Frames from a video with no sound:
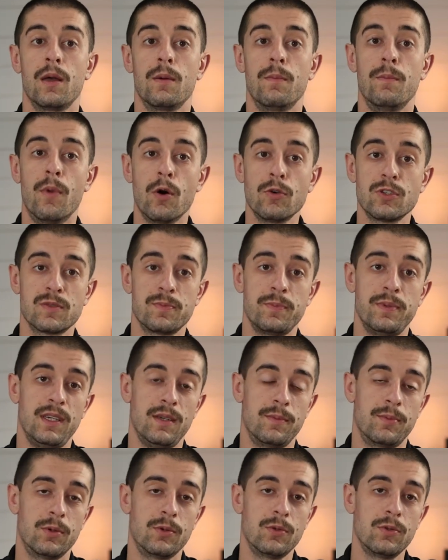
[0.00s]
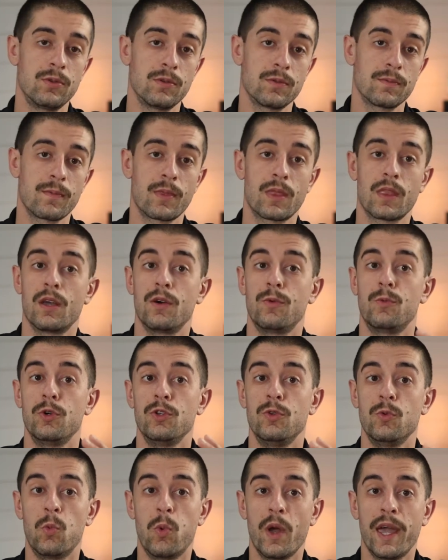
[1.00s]
Most people
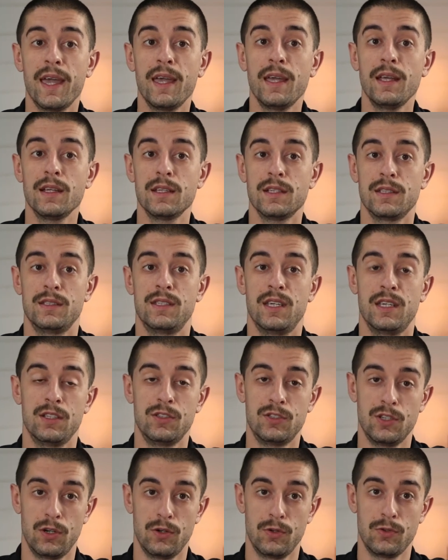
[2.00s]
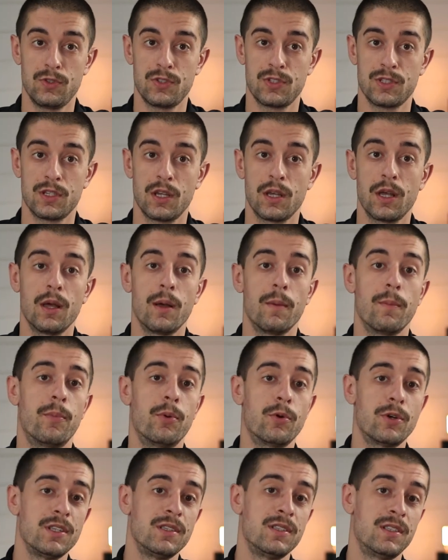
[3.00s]
would weigh their dose,
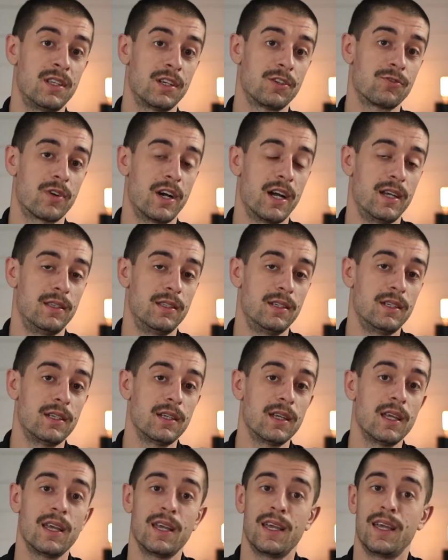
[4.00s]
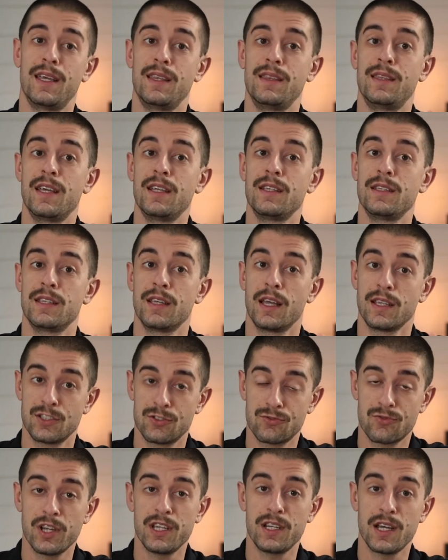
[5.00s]
put it in the grinder, and then
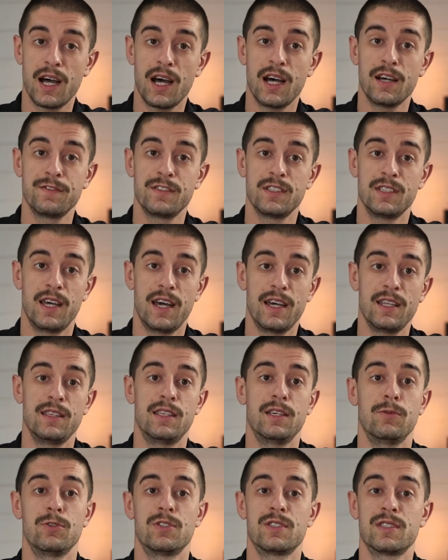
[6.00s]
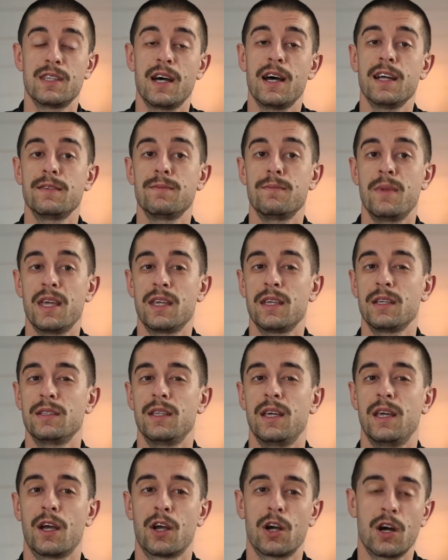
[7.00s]
straight after that, they would start making
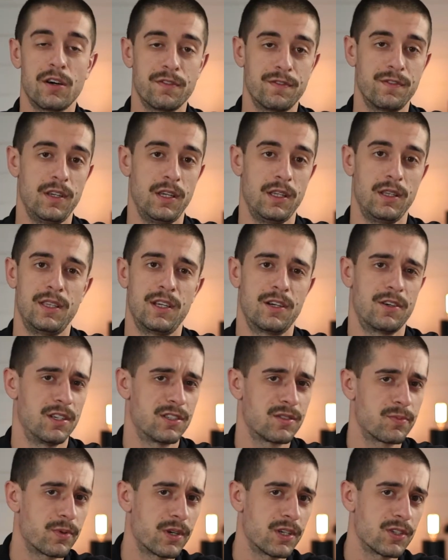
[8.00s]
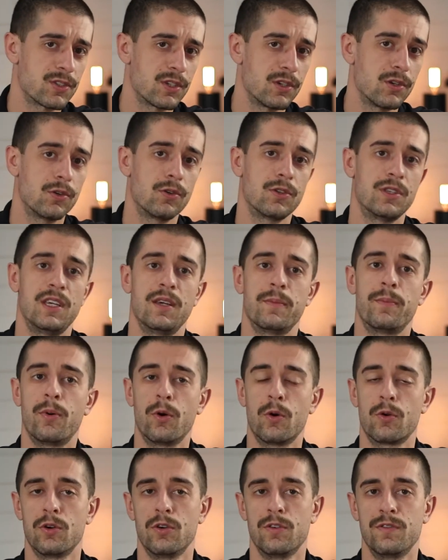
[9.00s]
their coffee, their espresso or their
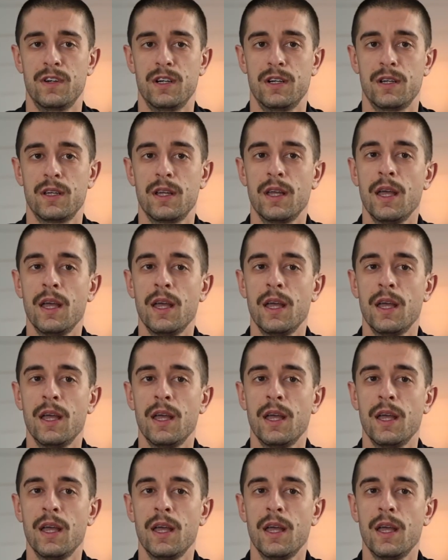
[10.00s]
pour over.